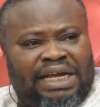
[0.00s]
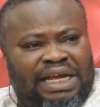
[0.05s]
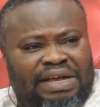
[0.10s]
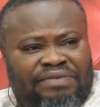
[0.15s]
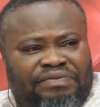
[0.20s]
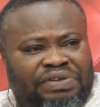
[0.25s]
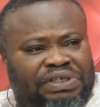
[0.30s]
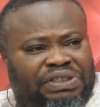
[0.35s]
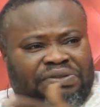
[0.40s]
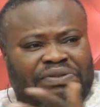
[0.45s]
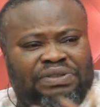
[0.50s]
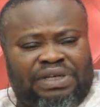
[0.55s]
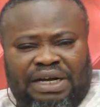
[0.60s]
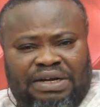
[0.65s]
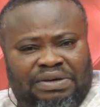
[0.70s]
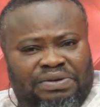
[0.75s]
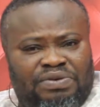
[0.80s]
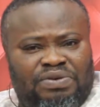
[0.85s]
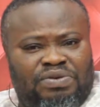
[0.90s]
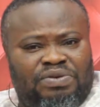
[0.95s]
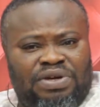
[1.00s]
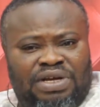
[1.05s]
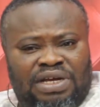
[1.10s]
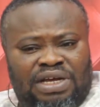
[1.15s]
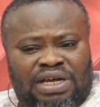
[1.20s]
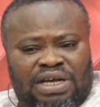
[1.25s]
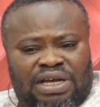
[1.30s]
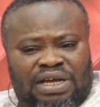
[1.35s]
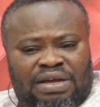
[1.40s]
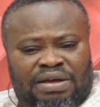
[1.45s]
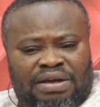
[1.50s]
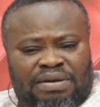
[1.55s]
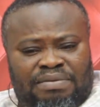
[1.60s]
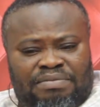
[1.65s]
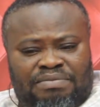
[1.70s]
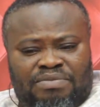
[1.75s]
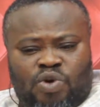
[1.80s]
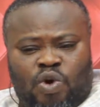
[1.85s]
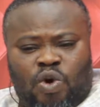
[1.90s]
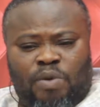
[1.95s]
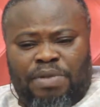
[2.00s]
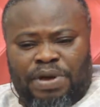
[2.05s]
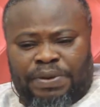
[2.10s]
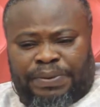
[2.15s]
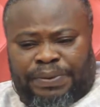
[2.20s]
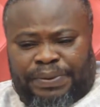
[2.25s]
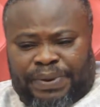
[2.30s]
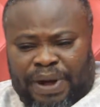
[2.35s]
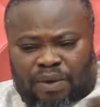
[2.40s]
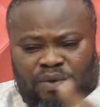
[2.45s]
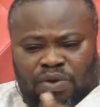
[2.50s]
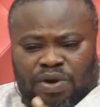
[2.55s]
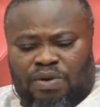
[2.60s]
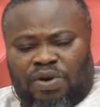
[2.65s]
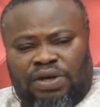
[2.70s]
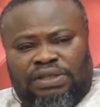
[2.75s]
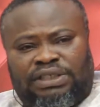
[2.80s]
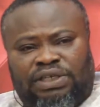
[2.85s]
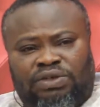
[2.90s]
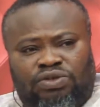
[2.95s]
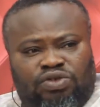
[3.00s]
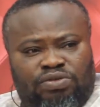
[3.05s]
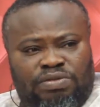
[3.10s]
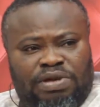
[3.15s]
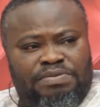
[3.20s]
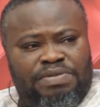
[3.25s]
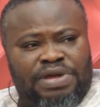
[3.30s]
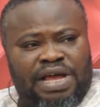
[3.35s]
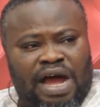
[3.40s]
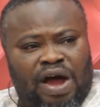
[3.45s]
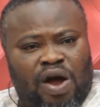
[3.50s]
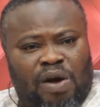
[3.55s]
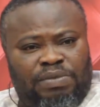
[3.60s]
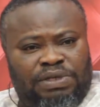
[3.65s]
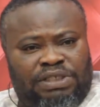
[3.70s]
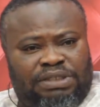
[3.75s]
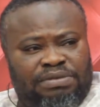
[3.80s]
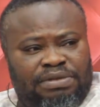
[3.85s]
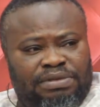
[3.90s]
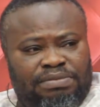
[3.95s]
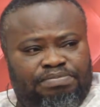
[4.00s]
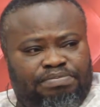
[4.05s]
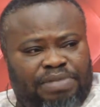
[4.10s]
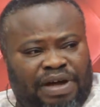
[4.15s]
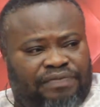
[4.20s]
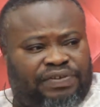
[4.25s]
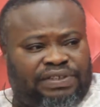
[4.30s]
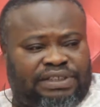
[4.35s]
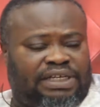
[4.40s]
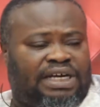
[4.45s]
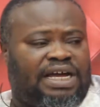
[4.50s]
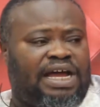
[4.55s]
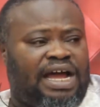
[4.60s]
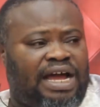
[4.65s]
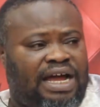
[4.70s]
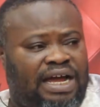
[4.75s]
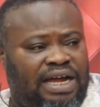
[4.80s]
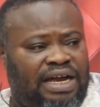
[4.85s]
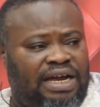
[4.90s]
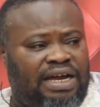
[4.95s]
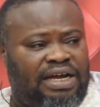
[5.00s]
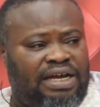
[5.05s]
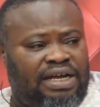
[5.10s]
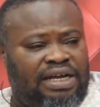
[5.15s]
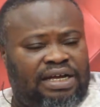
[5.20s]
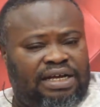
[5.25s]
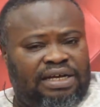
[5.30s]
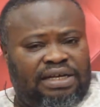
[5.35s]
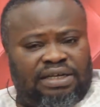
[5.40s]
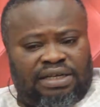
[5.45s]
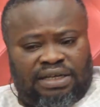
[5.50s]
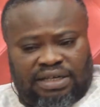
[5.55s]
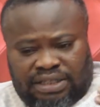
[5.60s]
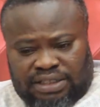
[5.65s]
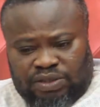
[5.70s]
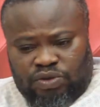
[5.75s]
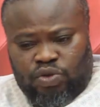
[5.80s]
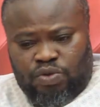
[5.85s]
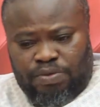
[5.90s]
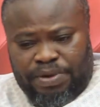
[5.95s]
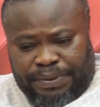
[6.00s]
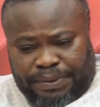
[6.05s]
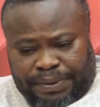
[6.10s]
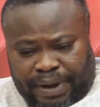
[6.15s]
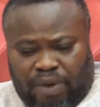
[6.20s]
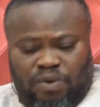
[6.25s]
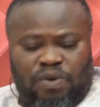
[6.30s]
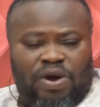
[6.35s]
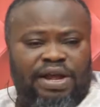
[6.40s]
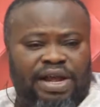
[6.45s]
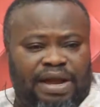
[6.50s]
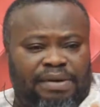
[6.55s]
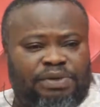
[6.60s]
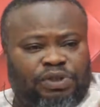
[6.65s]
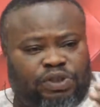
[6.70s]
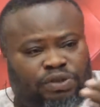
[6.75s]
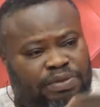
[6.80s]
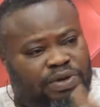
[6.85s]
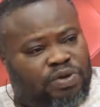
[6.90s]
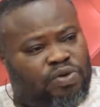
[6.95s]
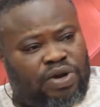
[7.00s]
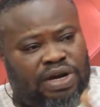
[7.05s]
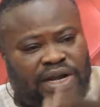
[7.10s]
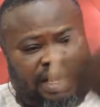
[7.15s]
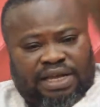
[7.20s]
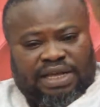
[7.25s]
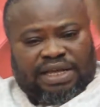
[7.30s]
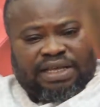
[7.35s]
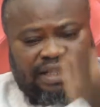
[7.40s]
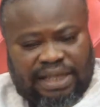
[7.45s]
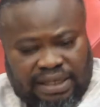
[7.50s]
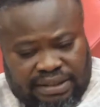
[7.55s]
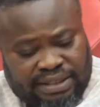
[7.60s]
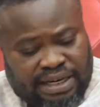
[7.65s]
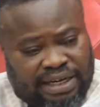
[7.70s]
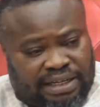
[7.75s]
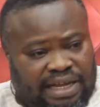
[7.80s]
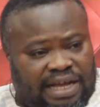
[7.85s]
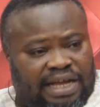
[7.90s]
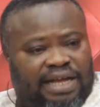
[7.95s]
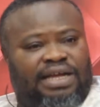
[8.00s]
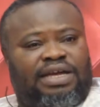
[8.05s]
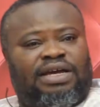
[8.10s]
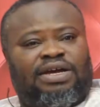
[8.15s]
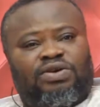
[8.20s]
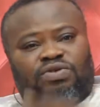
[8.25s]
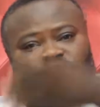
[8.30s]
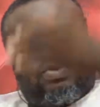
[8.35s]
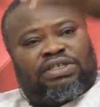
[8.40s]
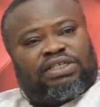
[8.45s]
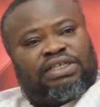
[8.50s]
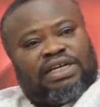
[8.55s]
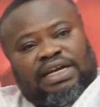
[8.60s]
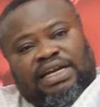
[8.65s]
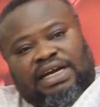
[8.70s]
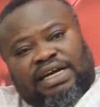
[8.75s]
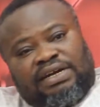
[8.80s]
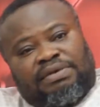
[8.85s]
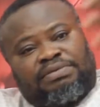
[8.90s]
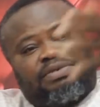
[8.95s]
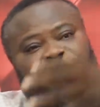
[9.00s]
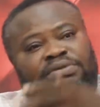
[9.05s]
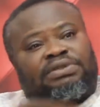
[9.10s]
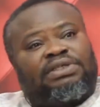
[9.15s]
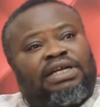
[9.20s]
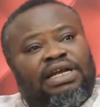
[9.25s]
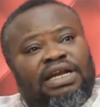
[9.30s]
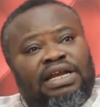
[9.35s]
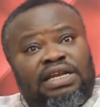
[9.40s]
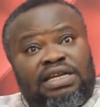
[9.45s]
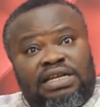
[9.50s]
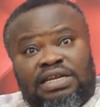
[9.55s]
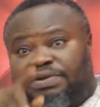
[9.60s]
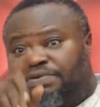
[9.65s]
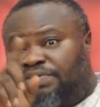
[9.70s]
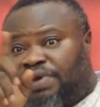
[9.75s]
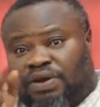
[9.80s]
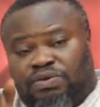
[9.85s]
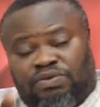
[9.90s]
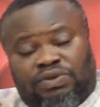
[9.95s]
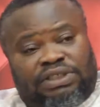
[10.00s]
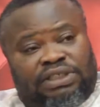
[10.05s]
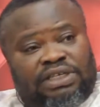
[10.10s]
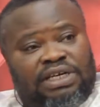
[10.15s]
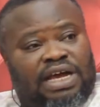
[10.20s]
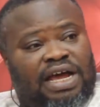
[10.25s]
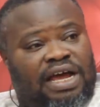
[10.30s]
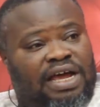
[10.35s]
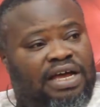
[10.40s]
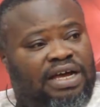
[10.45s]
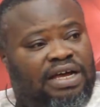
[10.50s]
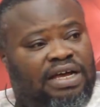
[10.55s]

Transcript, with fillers: na visions I don't know obi chakwen on se drum bi a omotime ba fisika nti obi chakwen na me so me kwana tatrata na ogina da na me so gina na ni twa no si ya